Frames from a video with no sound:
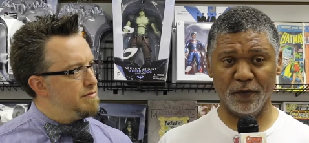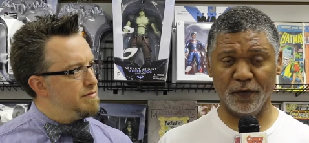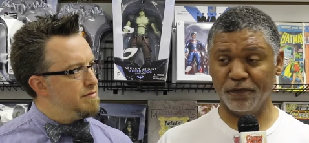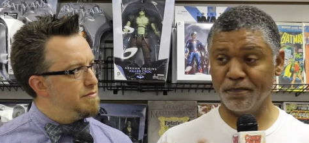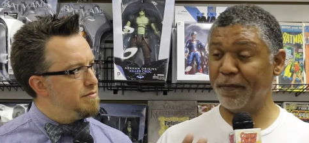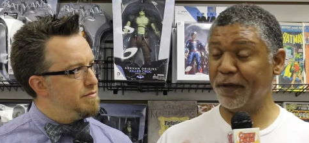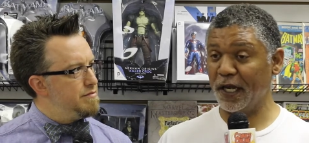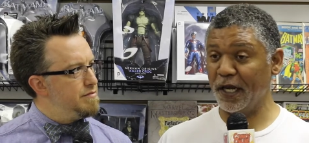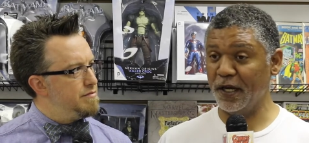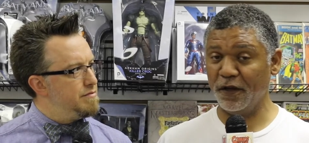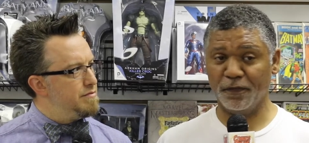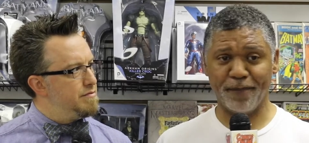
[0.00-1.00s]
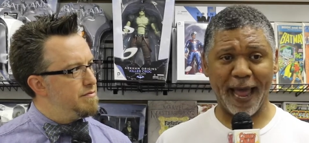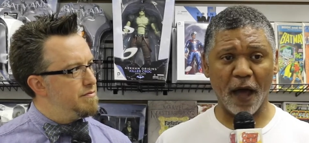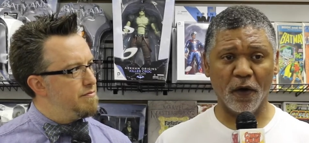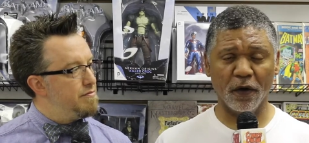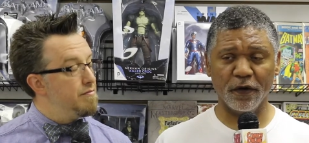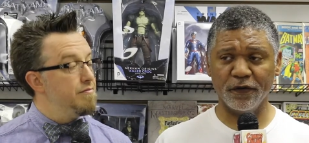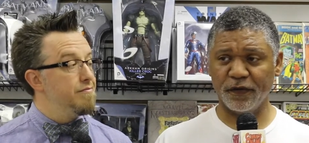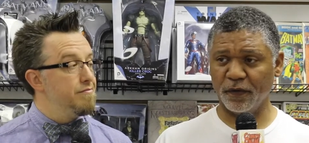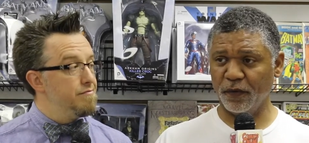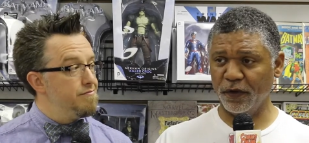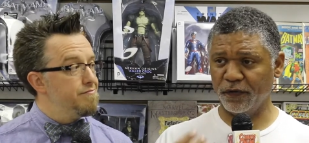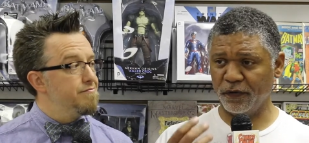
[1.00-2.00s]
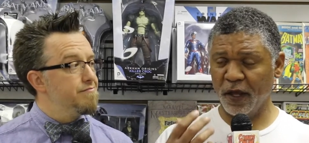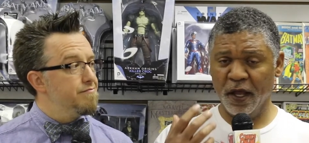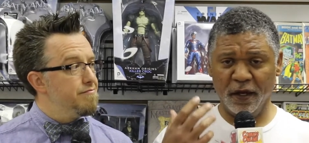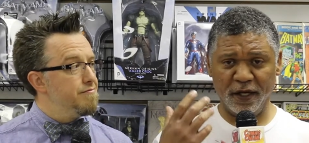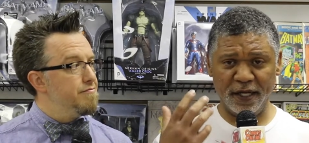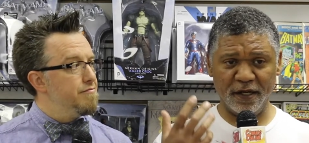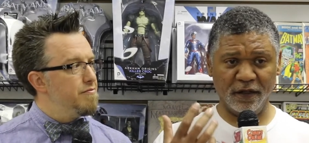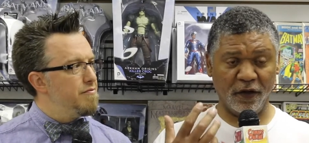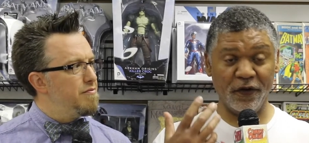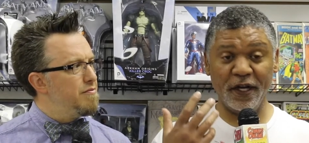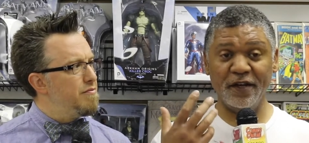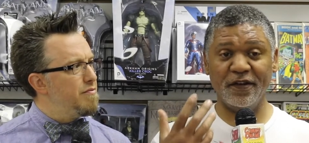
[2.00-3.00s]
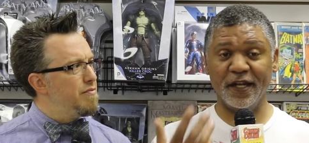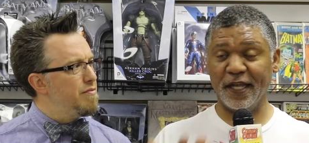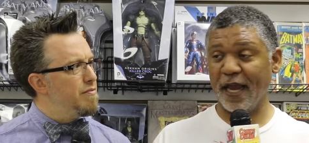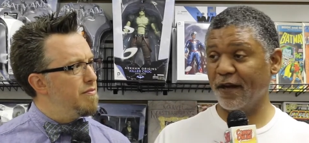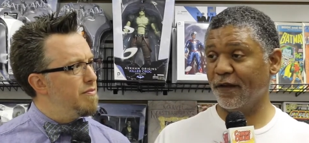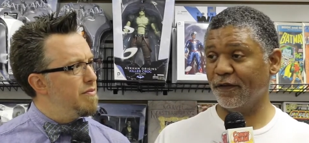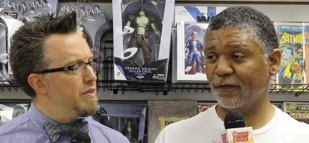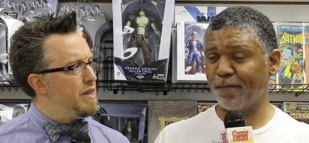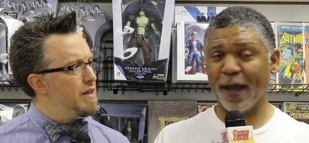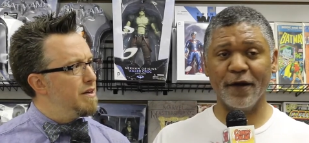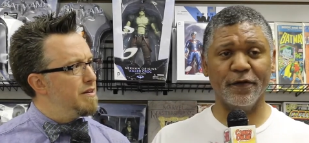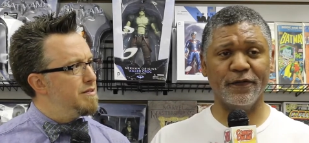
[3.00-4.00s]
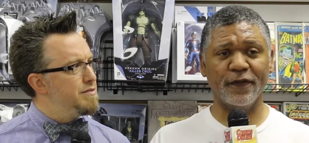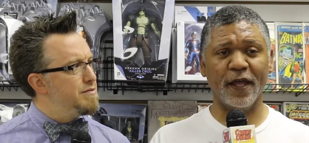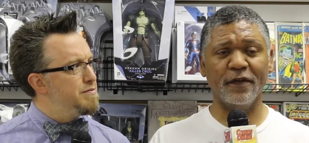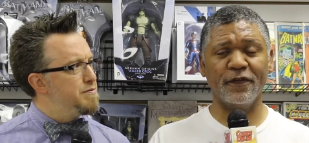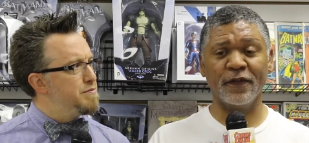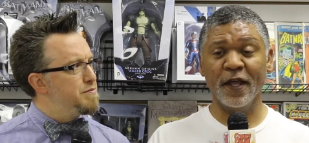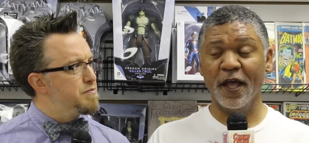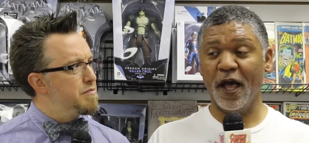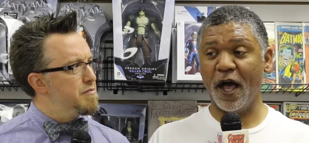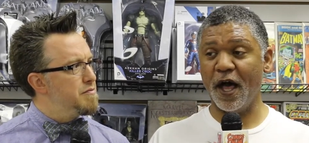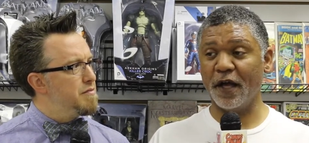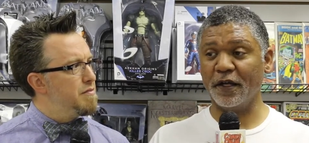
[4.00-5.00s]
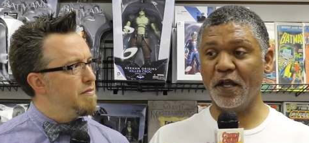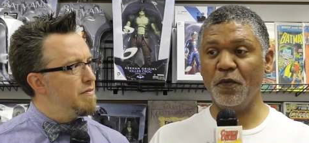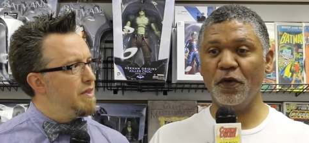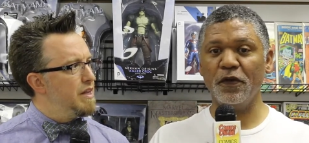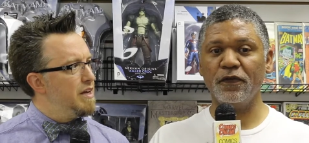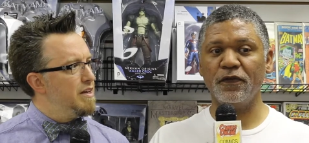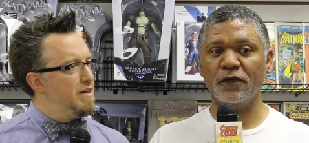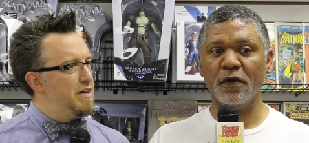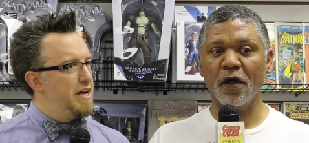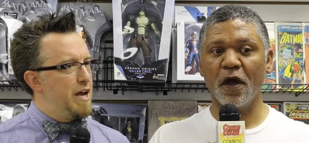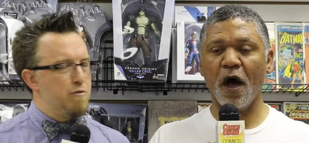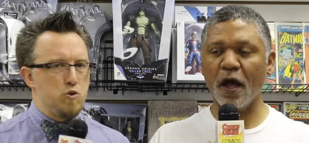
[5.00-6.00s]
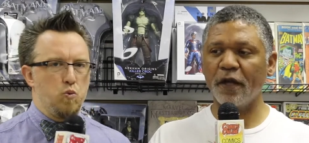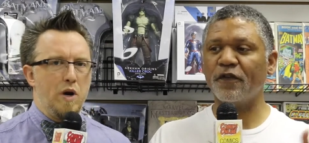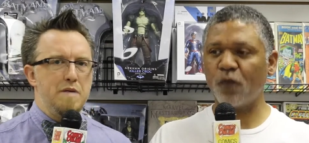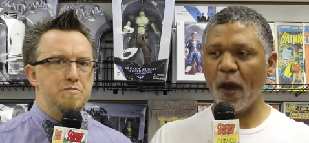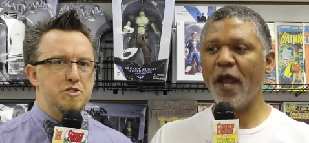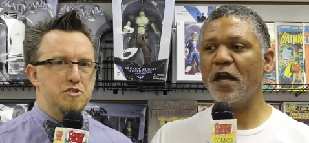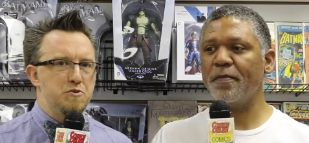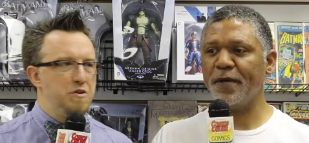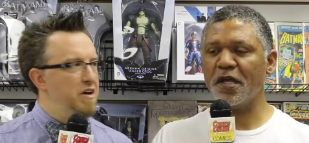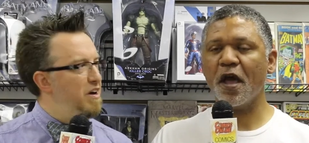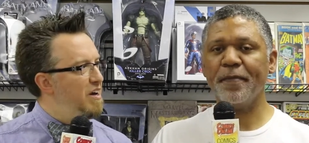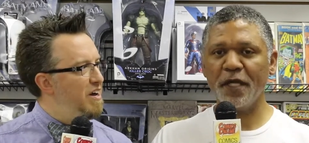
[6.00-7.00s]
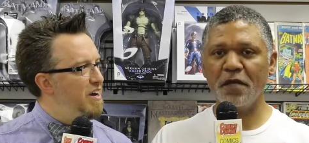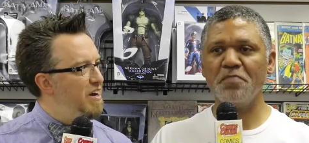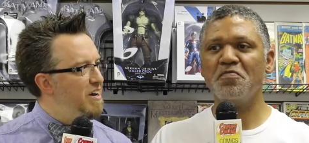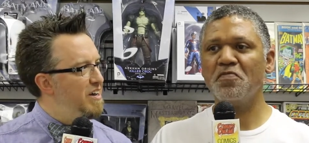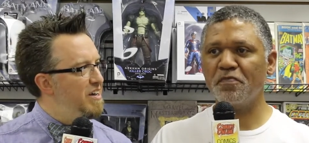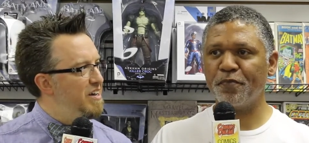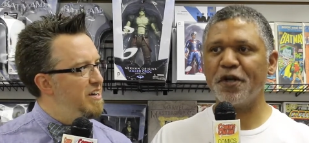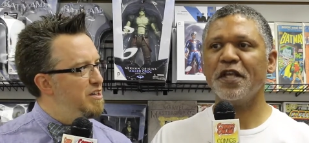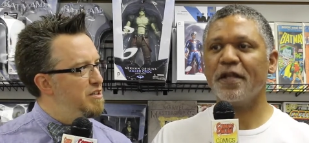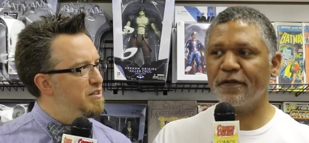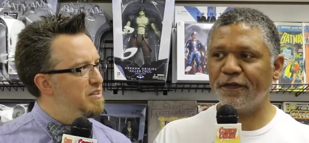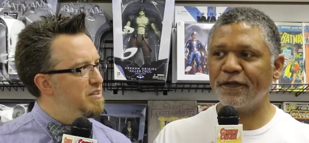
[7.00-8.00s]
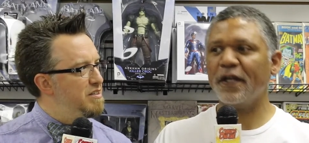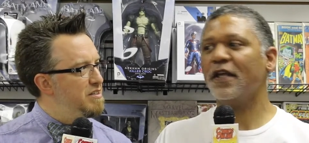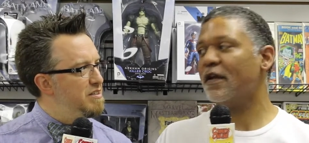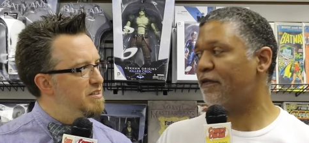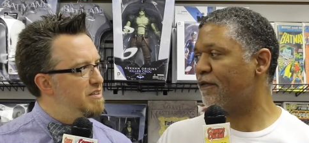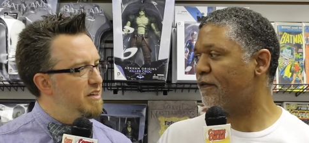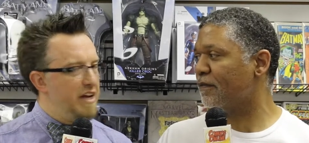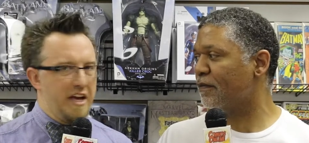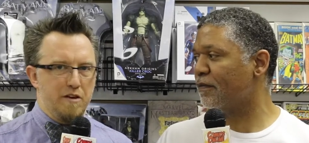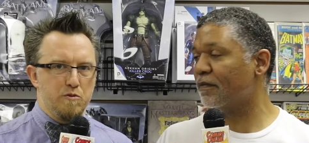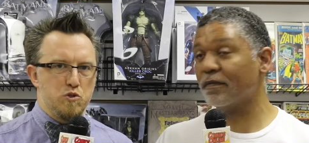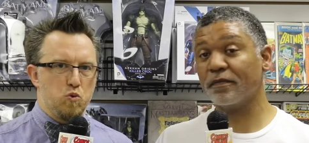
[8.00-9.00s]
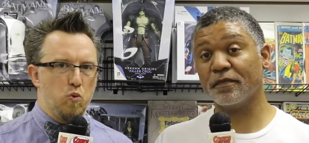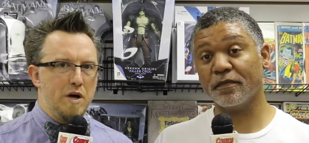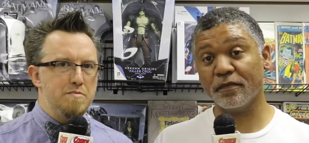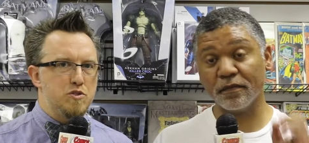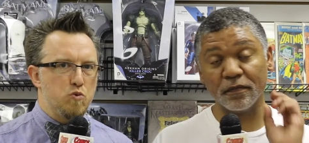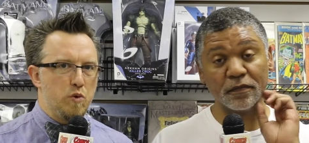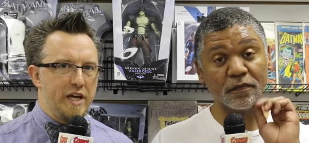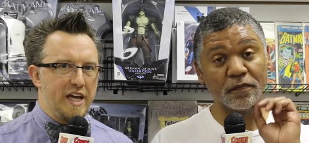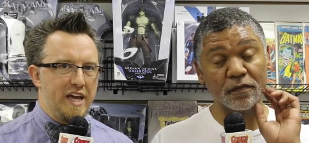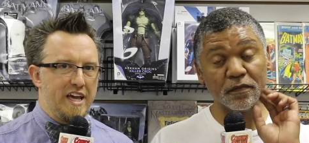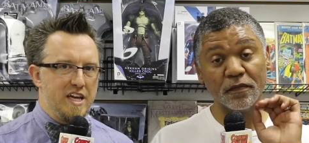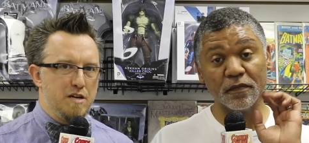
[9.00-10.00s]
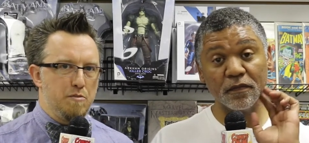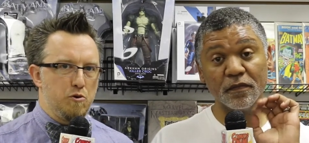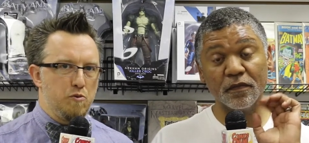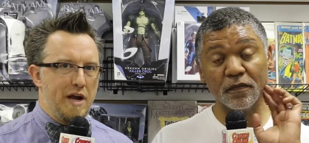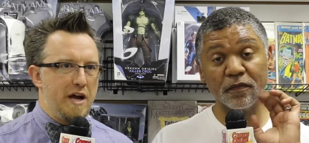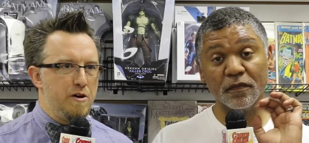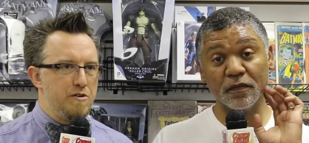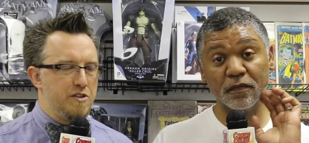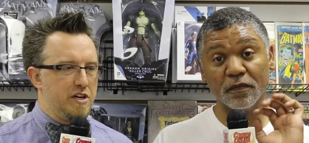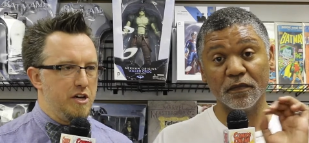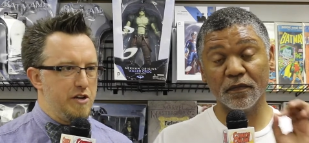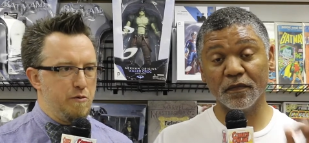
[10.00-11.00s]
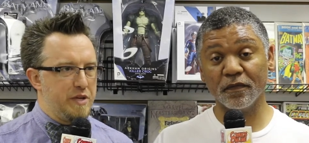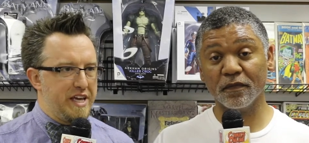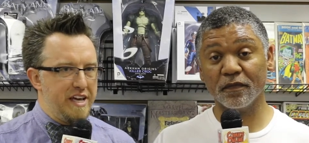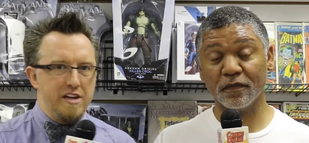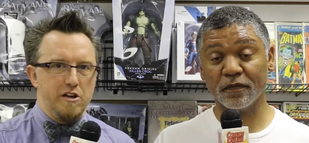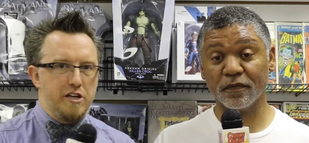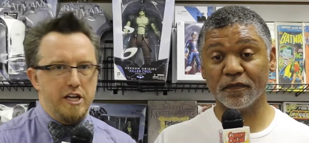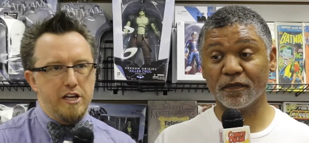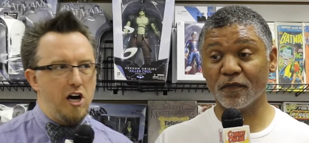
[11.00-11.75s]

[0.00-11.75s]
Speaker 1: it was mimicking his powers, it was learning to negate his spider sense, it was
Speaker 2: on its way to becoming pretty insidious. And it was web-swinging him around the country. It would get